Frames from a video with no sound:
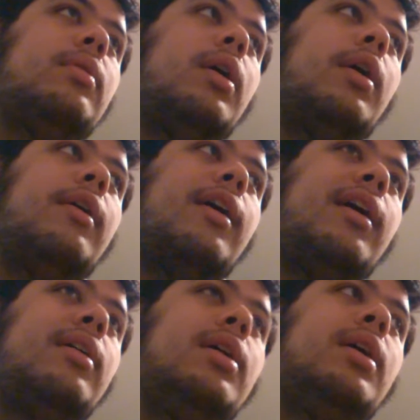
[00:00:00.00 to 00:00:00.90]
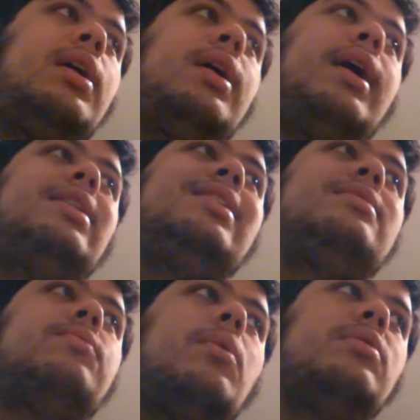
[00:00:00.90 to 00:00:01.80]
Uh, and
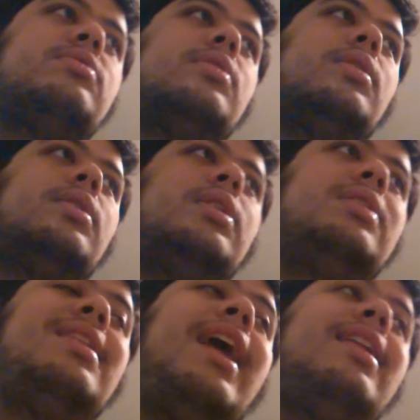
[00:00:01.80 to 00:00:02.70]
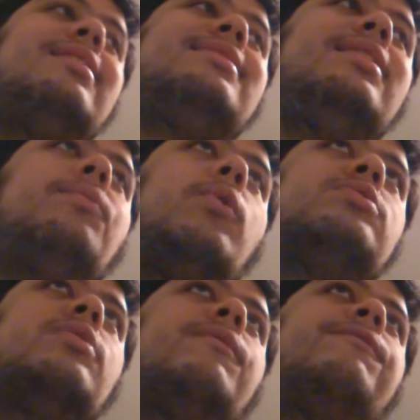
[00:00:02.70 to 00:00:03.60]
it was it ended it
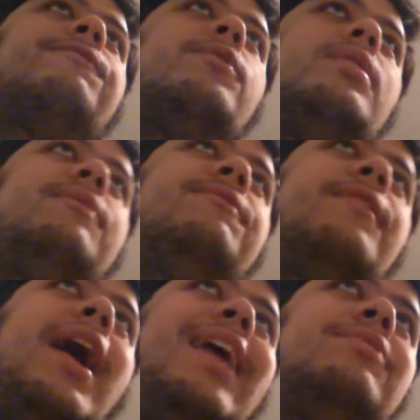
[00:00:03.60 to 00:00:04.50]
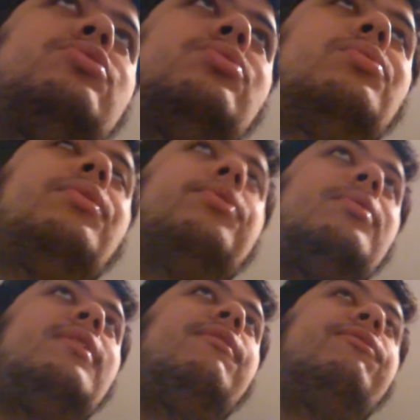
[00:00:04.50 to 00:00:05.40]
was 35 to
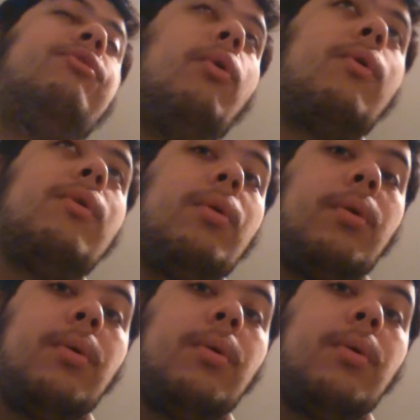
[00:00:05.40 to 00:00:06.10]
34